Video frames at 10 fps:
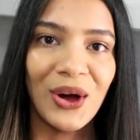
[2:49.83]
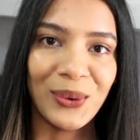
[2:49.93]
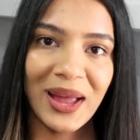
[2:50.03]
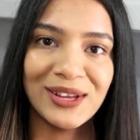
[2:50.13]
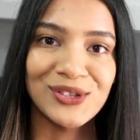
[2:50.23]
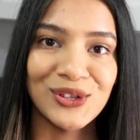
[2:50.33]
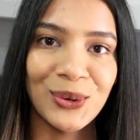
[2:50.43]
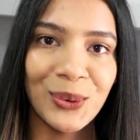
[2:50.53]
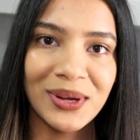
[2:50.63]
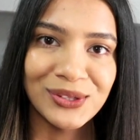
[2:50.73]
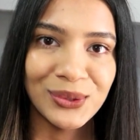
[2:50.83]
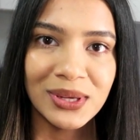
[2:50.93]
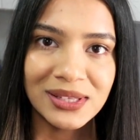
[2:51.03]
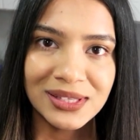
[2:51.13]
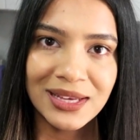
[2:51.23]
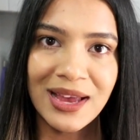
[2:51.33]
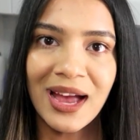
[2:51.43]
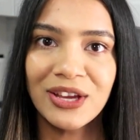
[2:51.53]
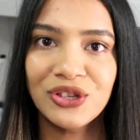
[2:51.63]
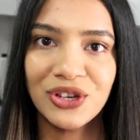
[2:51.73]
Okay, so as you can see,
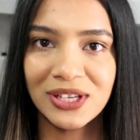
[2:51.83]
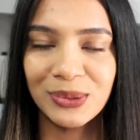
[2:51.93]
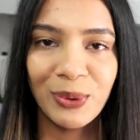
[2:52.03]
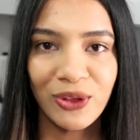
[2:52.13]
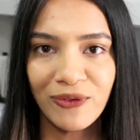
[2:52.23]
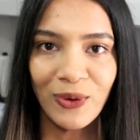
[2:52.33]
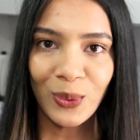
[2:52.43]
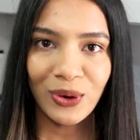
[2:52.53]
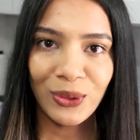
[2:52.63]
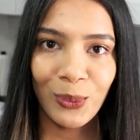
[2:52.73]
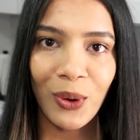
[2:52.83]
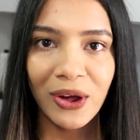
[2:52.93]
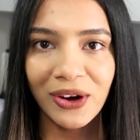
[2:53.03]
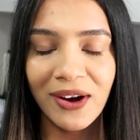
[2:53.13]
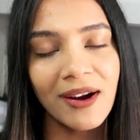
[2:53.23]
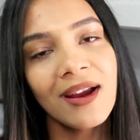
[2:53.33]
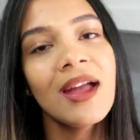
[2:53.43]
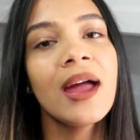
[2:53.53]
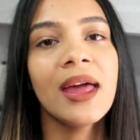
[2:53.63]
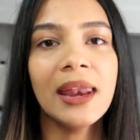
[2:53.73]
I just put the phone in the water.
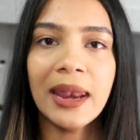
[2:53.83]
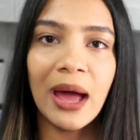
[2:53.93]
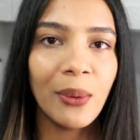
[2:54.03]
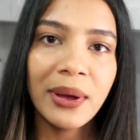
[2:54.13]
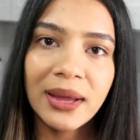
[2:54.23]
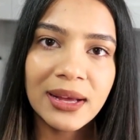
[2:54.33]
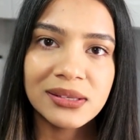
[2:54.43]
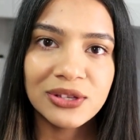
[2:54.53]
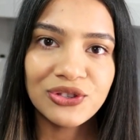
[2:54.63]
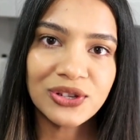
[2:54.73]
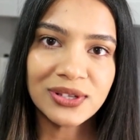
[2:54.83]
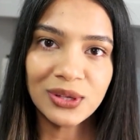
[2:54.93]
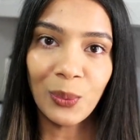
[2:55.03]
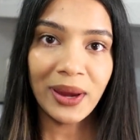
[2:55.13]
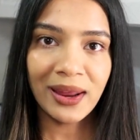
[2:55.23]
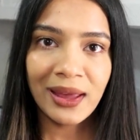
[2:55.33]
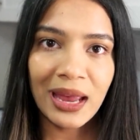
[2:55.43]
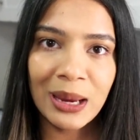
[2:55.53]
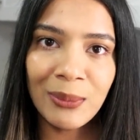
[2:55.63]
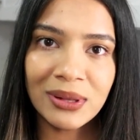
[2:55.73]
Now I guess it's just the waiting
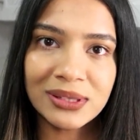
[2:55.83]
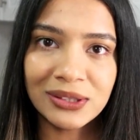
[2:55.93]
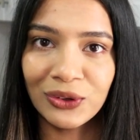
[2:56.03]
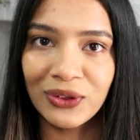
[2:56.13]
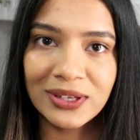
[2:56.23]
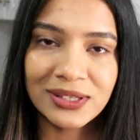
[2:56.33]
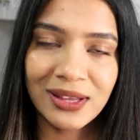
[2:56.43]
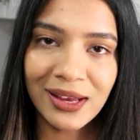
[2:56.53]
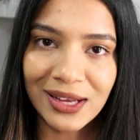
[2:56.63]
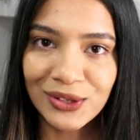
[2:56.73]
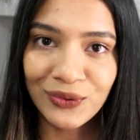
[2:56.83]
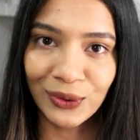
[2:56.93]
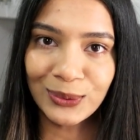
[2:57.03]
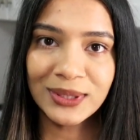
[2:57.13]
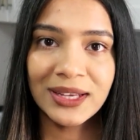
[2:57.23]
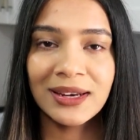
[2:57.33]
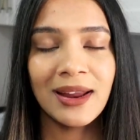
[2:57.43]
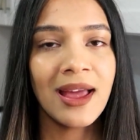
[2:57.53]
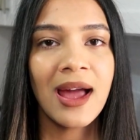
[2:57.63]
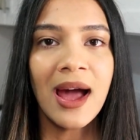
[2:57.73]
game until this thing gets frozen.